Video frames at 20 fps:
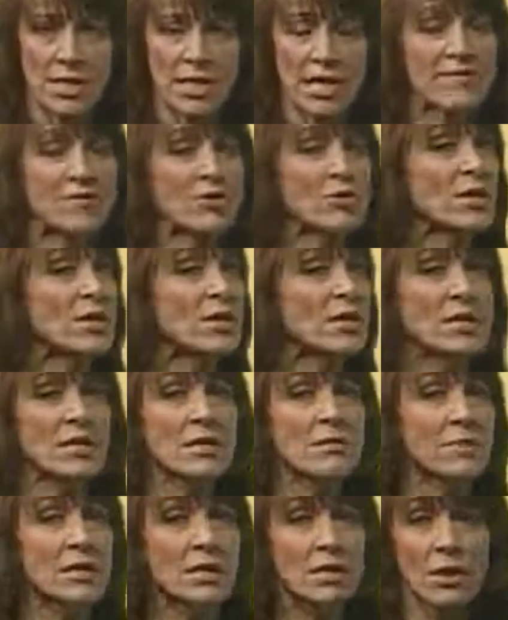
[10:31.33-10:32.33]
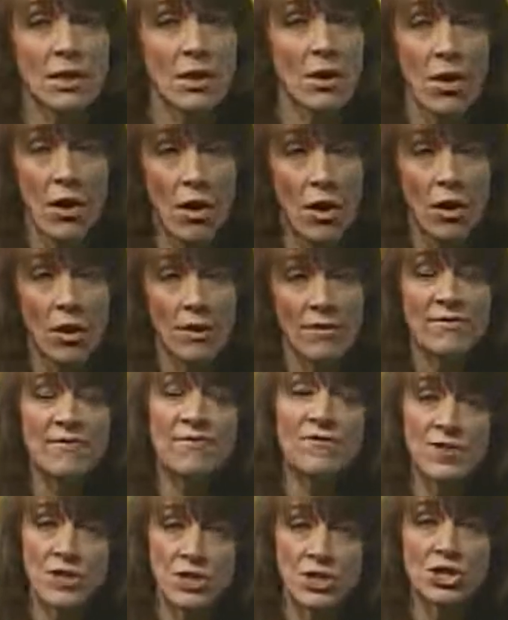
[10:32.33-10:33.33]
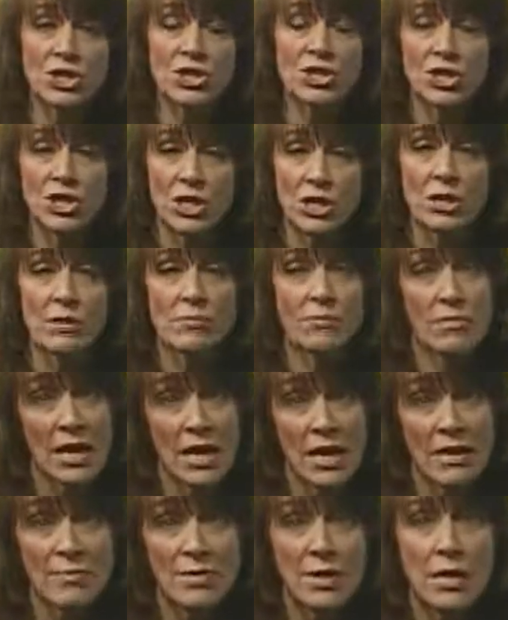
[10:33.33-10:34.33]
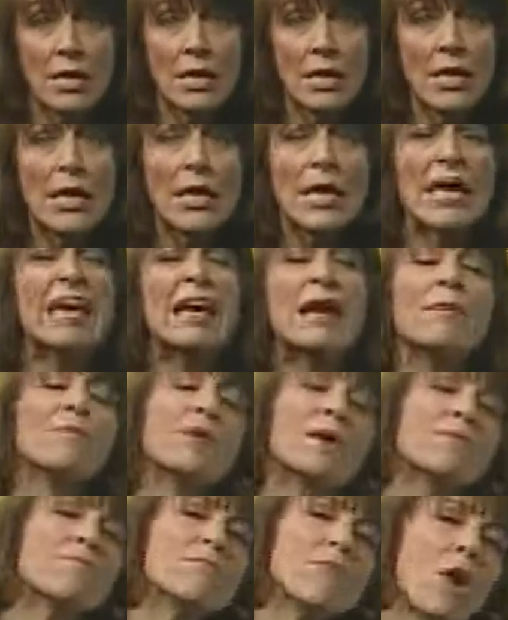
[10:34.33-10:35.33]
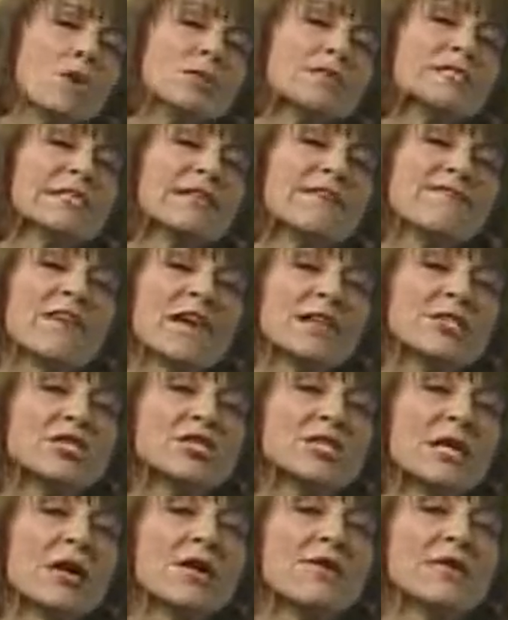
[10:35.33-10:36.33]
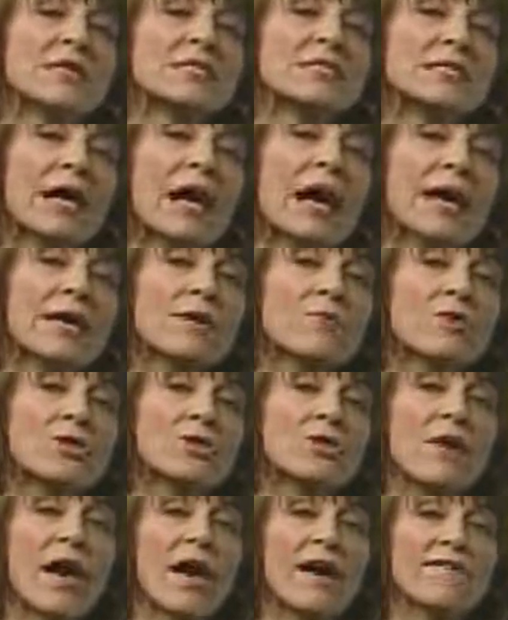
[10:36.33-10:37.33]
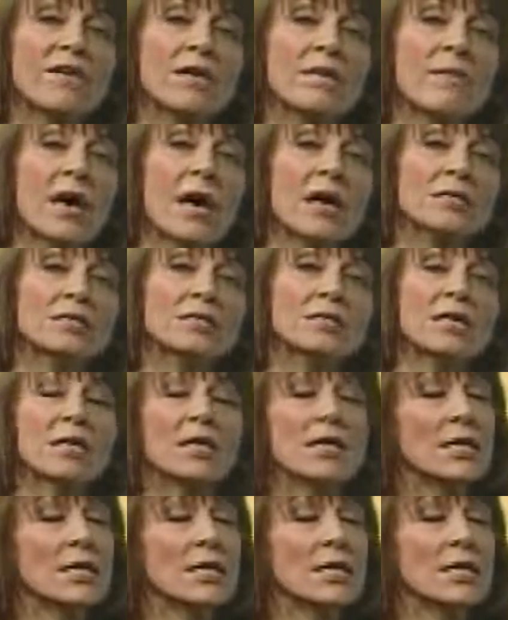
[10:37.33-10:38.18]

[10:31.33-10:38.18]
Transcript: If you eat any meat at all, fish and chicken maybe, but mostly a vegetarian diet when you have MS